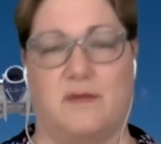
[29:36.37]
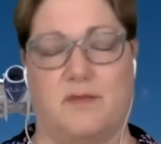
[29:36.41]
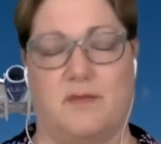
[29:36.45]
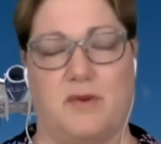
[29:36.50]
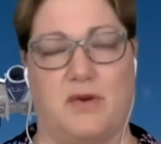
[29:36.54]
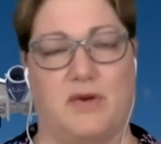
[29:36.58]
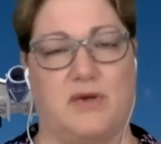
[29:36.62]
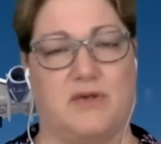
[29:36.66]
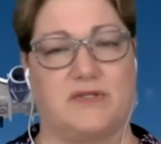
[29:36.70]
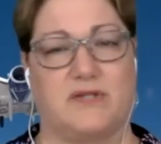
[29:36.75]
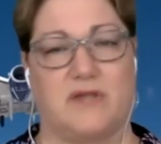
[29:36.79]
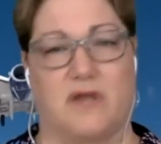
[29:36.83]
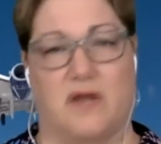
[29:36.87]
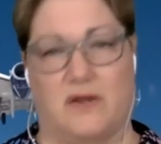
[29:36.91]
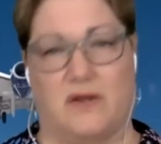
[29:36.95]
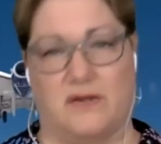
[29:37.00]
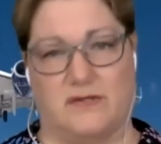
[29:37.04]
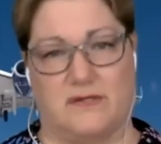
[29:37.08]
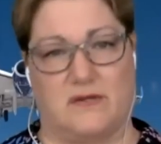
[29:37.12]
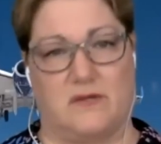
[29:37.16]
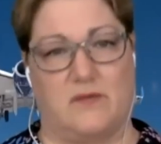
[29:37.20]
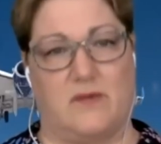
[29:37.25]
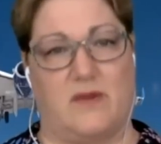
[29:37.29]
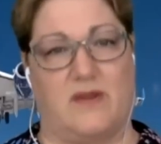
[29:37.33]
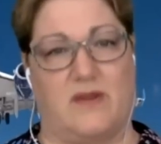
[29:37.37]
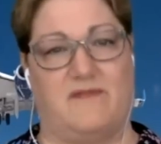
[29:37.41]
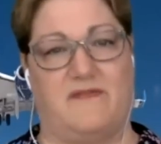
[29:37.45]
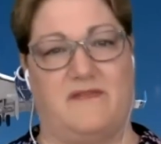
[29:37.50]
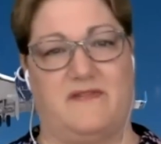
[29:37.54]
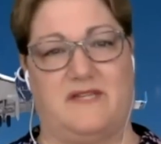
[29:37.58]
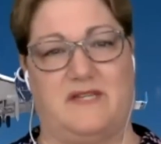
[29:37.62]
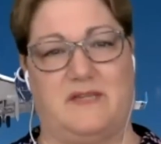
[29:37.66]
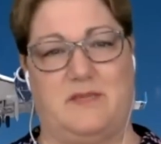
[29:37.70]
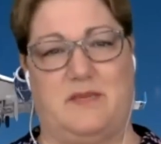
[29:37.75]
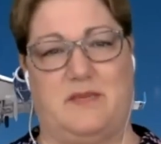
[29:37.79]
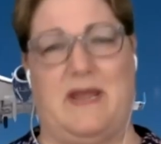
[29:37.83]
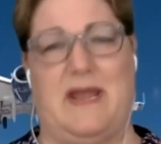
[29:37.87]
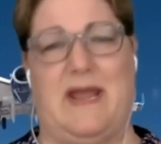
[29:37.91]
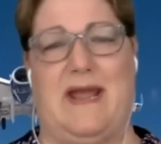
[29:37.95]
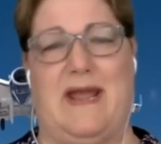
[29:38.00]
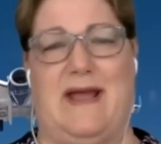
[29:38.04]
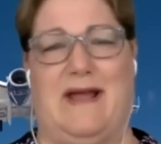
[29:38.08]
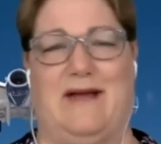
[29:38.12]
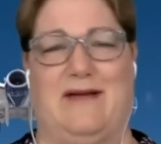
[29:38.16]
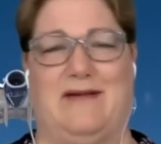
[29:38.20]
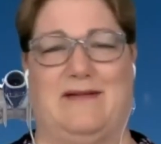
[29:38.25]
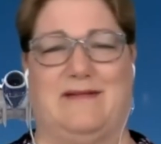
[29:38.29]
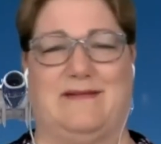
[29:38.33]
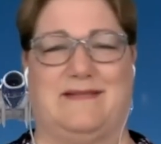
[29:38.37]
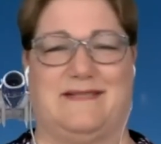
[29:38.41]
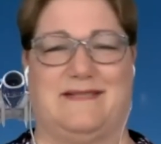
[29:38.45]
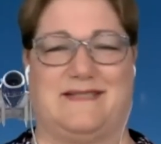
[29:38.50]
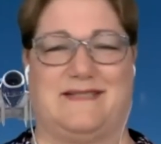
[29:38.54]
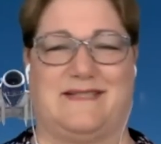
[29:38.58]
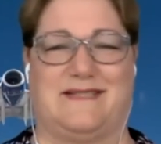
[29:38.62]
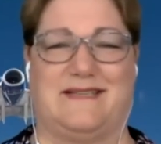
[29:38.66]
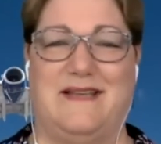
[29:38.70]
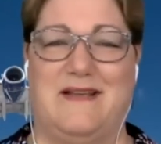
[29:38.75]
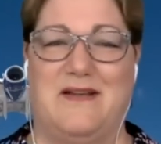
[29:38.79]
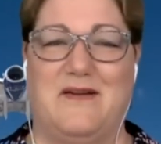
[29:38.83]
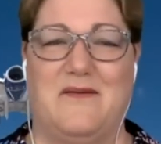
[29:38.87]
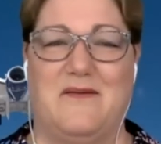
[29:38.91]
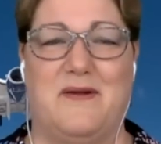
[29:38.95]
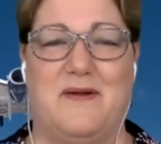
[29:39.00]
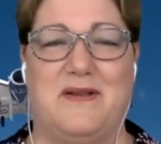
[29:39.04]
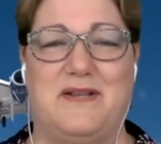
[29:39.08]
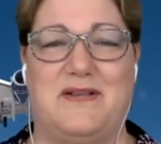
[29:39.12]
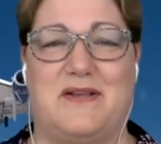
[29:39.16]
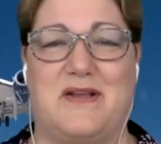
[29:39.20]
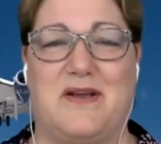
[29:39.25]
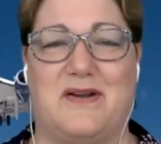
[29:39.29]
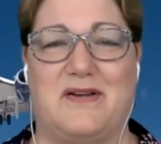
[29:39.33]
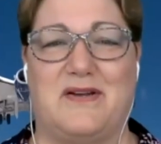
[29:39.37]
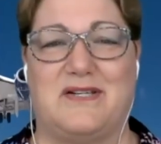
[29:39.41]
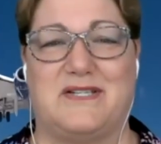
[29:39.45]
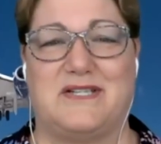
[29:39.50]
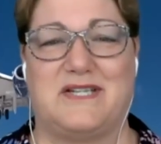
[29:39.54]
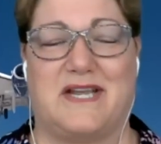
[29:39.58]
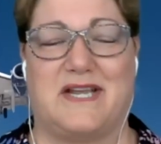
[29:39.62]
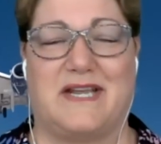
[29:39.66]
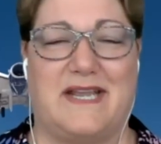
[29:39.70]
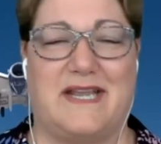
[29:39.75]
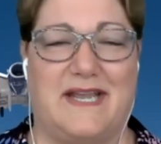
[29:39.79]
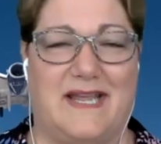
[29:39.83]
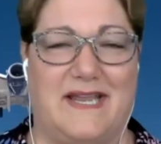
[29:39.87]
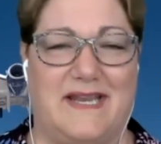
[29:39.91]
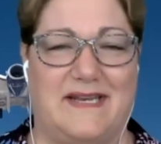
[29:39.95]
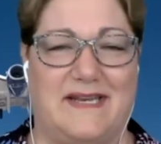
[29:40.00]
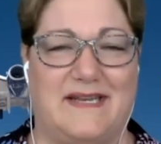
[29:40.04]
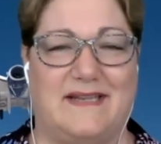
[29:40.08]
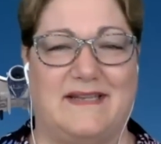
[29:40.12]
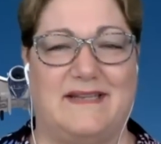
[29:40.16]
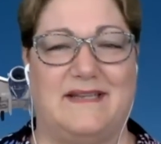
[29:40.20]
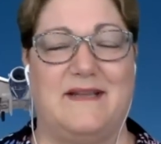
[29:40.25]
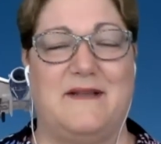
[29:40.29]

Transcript: purse to also weigh 50 pounds when you go to check in.